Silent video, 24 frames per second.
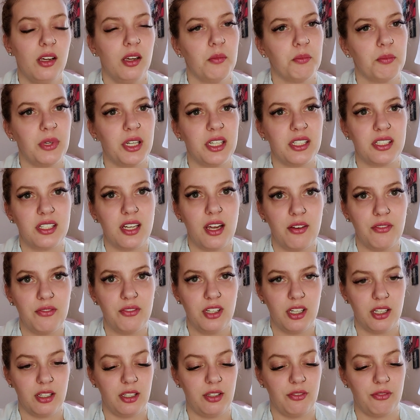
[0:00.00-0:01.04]
But
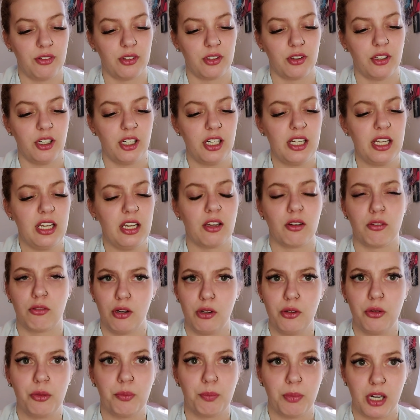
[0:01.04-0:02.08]
definitely for learning and
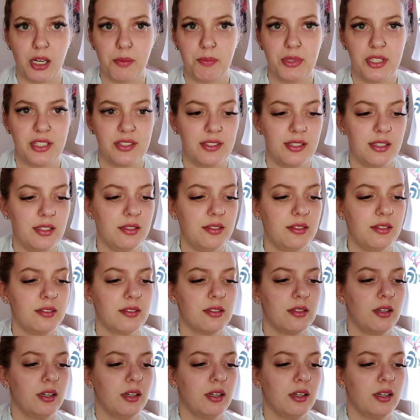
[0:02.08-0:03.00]
growth purposes,